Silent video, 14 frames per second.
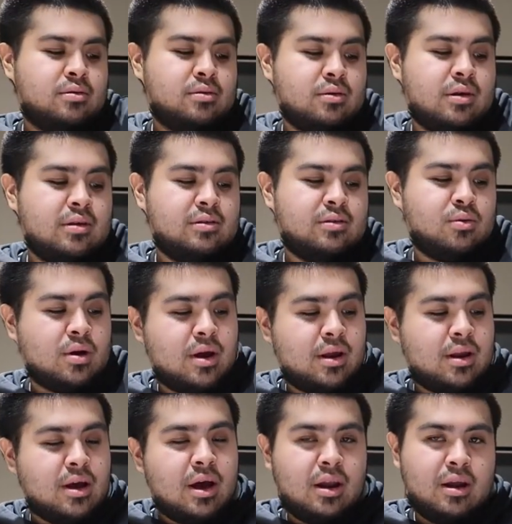So that's great.
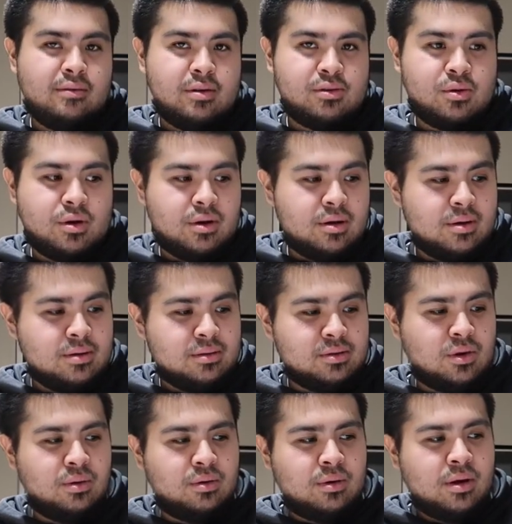I love this one.
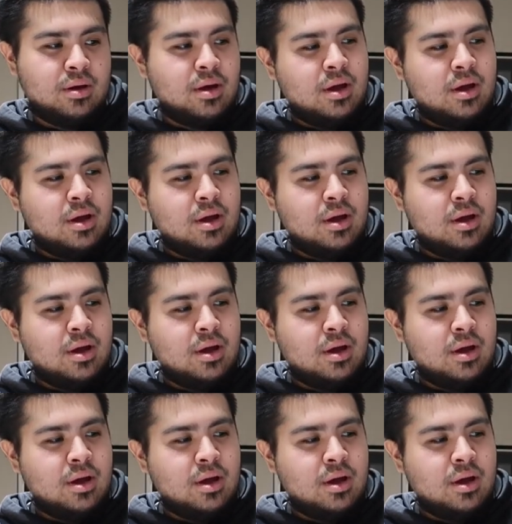So